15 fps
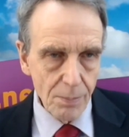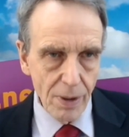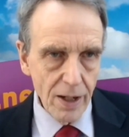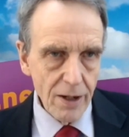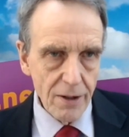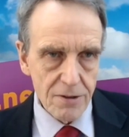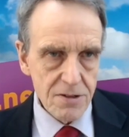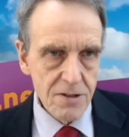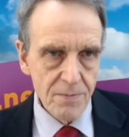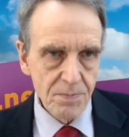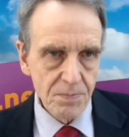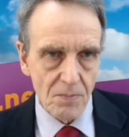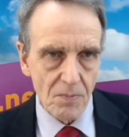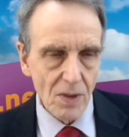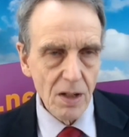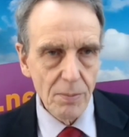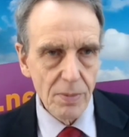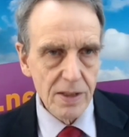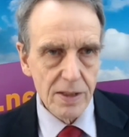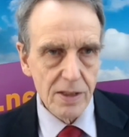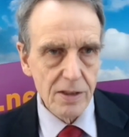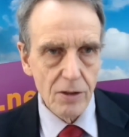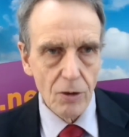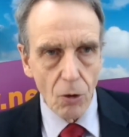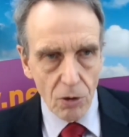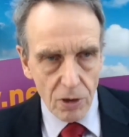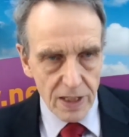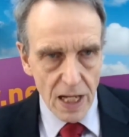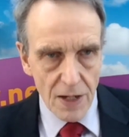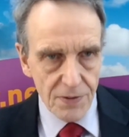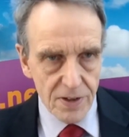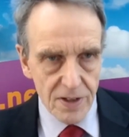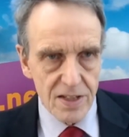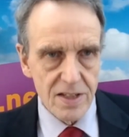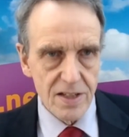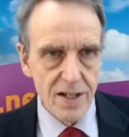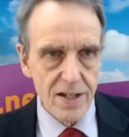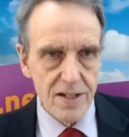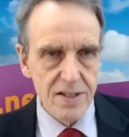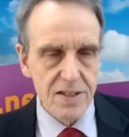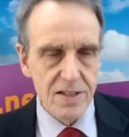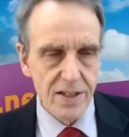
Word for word: but I mean, all the evidence is